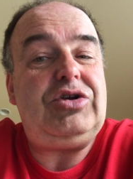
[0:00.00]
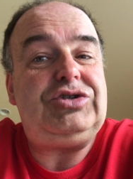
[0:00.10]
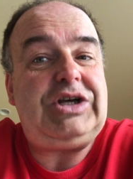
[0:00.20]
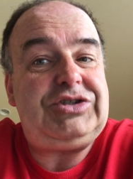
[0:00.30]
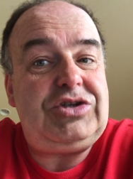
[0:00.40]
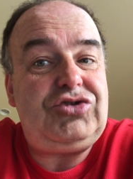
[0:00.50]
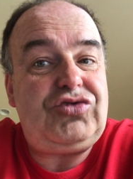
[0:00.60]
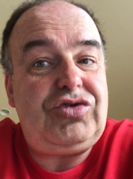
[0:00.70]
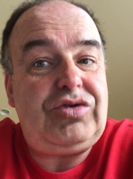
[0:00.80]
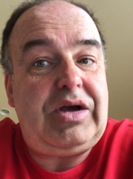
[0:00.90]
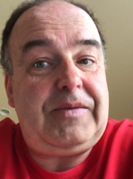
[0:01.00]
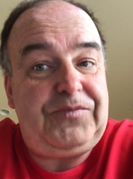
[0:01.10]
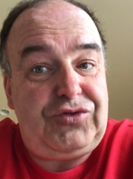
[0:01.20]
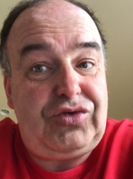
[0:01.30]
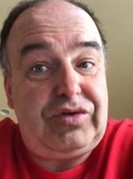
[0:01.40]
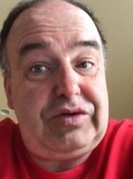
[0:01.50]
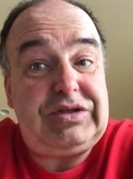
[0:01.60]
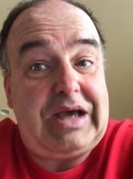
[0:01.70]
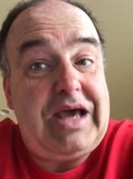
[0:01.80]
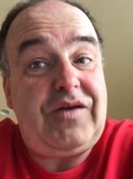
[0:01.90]
you know, Justin uh, Trudeau, is
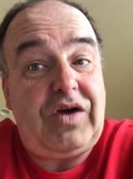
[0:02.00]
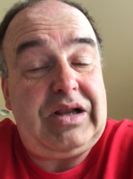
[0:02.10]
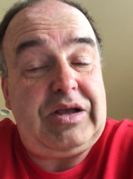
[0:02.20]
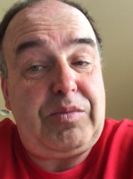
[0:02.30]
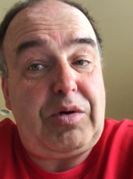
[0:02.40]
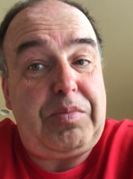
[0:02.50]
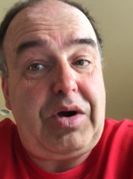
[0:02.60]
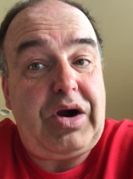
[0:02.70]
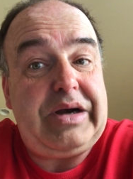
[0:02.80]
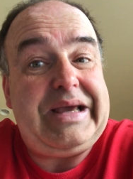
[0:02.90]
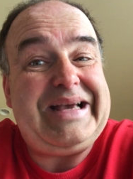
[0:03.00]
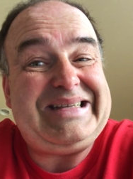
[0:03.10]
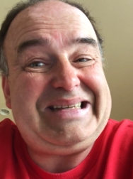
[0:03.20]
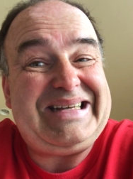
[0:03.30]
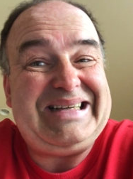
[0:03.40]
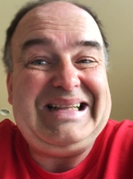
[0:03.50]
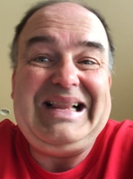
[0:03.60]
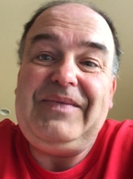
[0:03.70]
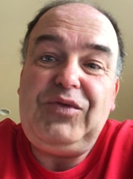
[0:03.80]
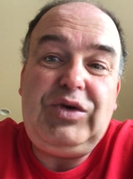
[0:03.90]
the head of our Liberal Party, has said
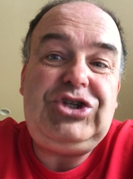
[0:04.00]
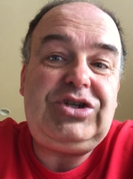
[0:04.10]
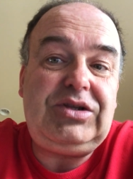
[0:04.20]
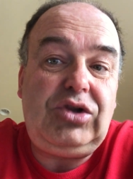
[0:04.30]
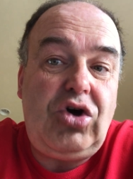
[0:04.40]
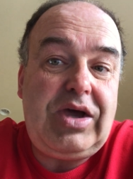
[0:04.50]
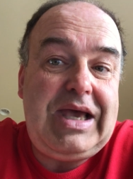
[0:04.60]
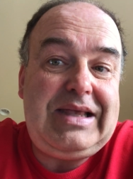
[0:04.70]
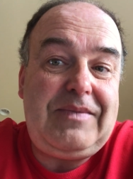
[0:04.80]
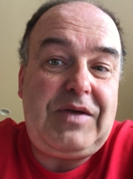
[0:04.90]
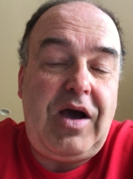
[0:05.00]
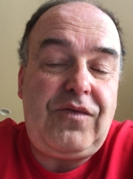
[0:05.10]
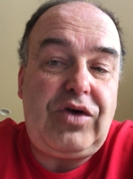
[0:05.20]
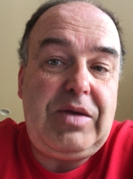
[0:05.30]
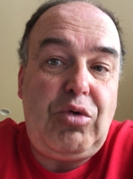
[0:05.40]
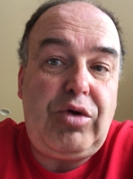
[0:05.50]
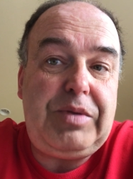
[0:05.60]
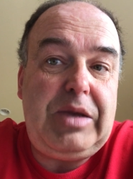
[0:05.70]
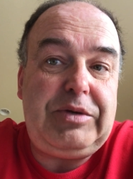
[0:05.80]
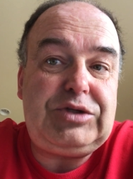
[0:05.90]
we should look at covering more
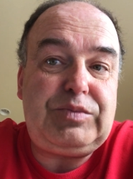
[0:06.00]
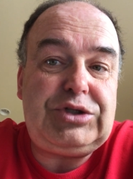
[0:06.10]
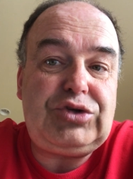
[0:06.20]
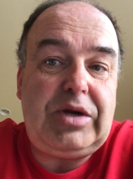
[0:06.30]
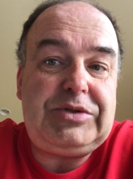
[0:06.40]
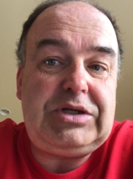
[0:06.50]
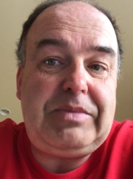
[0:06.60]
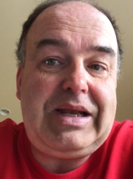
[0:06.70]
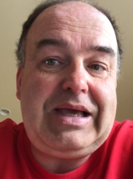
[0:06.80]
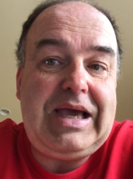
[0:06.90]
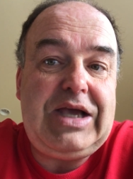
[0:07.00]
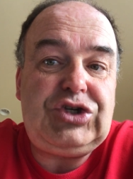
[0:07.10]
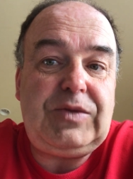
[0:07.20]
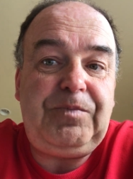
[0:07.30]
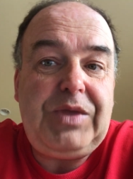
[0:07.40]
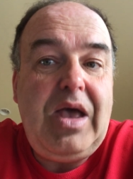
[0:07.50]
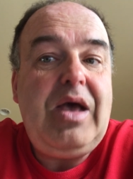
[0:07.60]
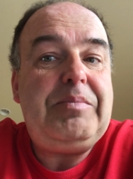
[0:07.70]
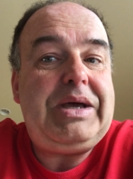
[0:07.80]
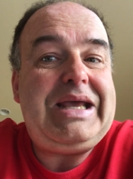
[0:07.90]
people's prescription medication,
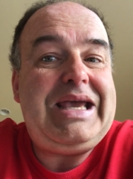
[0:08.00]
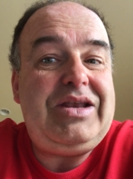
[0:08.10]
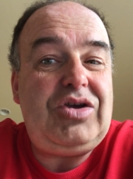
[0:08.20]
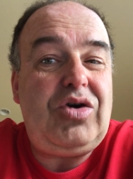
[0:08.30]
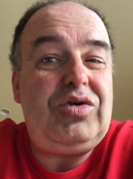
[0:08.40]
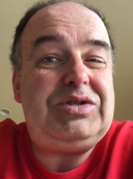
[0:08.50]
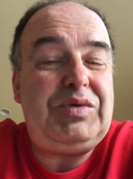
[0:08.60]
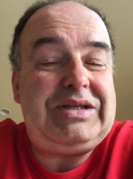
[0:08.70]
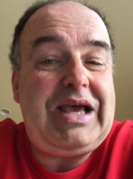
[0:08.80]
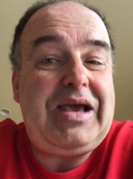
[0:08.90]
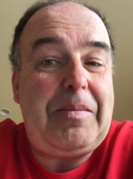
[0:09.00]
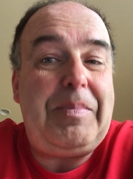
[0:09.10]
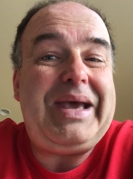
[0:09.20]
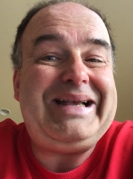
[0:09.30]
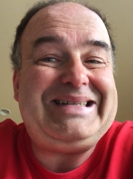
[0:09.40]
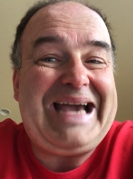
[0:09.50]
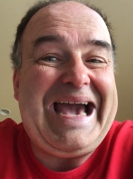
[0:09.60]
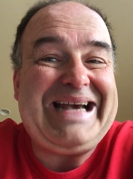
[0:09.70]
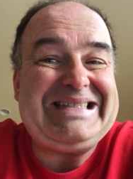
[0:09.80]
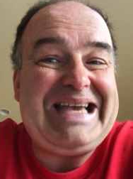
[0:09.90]
but he knows it would take a big
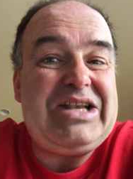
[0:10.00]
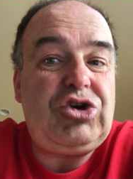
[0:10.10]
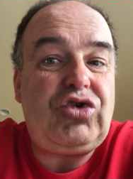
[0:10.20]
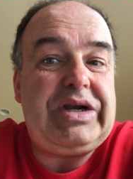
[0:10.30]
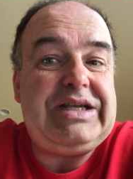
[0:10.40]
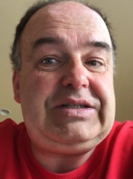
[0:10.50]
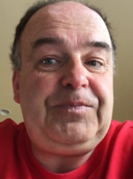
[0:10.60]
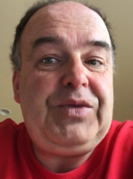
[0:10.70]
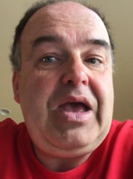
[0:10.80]
tax increase.